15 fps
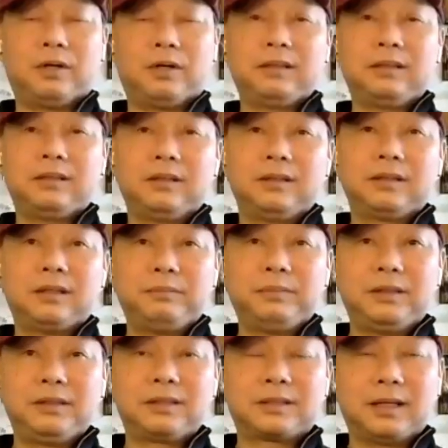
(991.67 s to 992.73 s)
anymore.
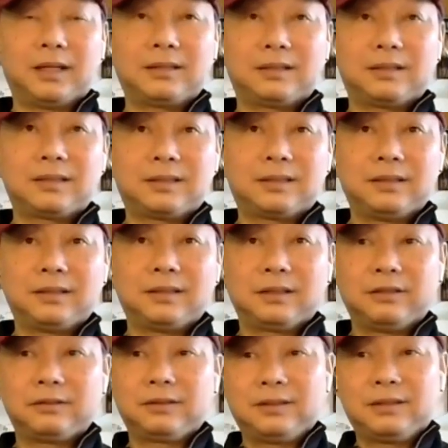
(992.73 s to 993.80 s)
That means that
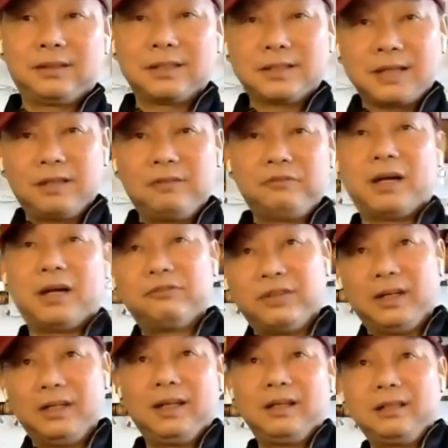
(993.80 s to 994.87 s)
the second
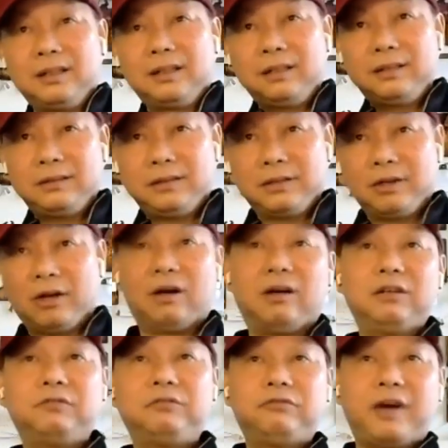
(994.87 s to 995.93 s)
round of funding
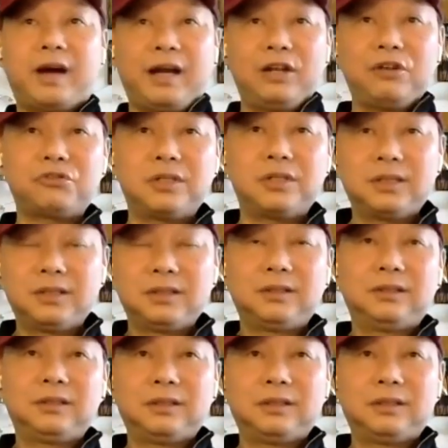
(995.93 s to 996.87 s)
gone, vanished,